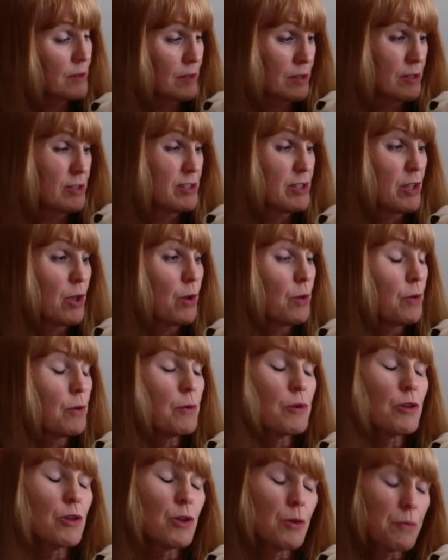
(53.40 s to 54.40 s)
So
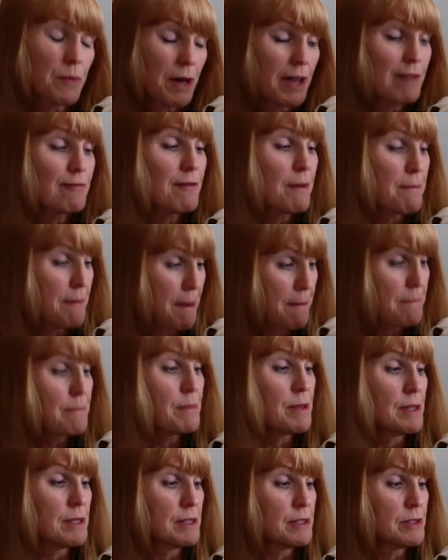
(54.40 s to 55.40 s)
you might
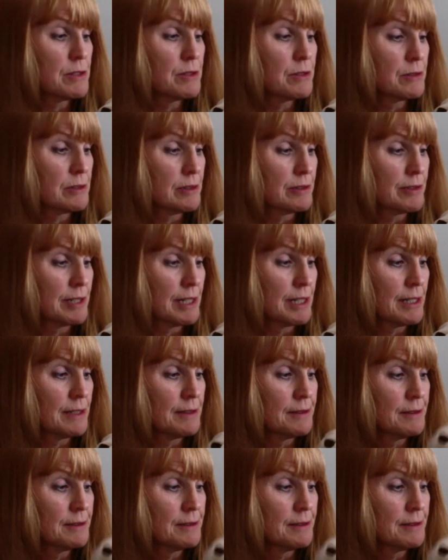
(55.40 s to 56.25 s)
remember the story.